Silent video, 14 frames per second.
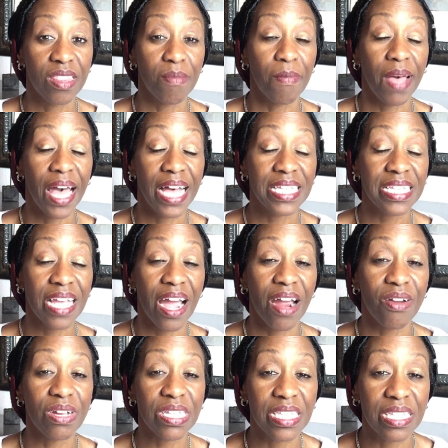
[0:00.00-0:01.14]
The masks
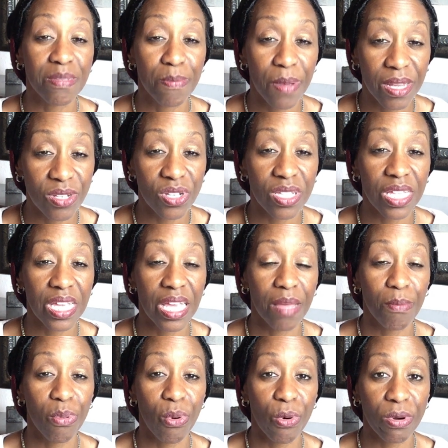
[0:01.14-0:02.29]
are especially
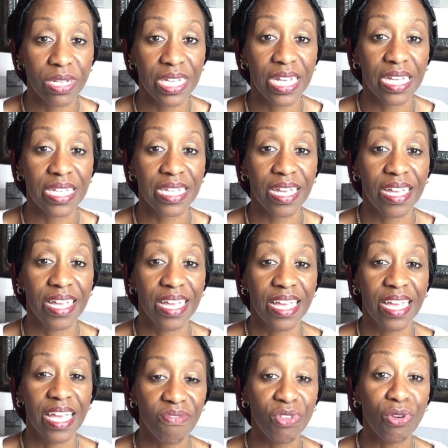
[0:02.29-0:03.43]
important.
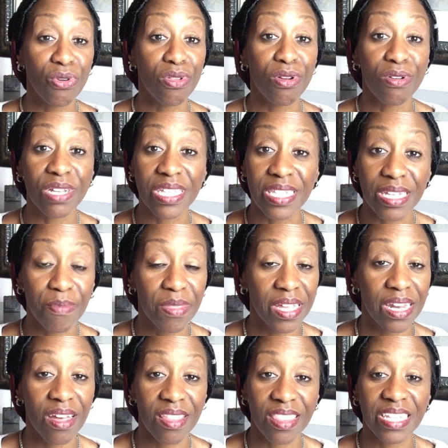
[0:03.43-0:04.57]
If you're learning
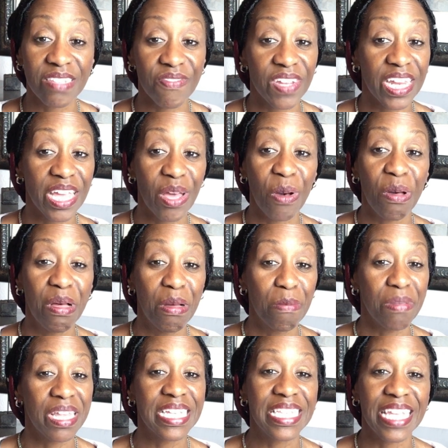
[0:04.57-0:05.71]
something on this video,
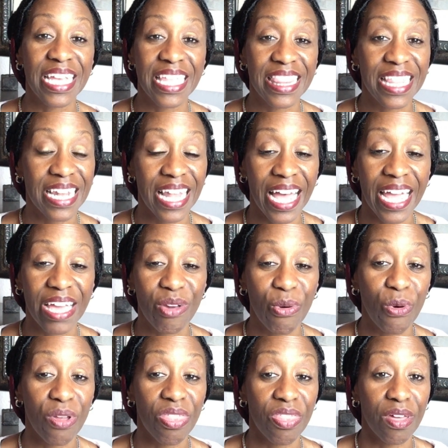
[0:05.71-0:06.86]
please hit the like
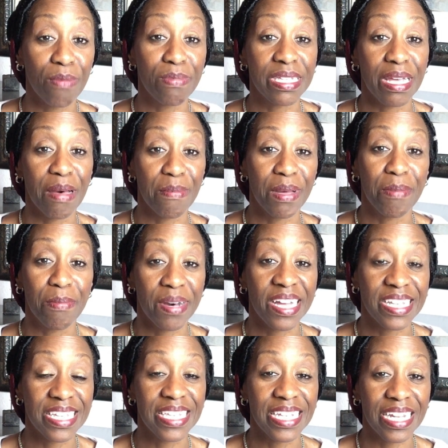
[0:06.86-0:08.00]
or thumbs up
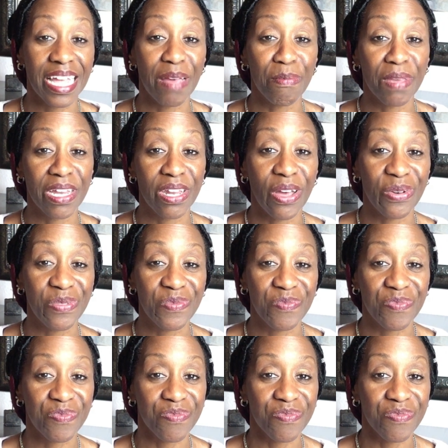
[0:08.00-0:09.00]
button to let me know.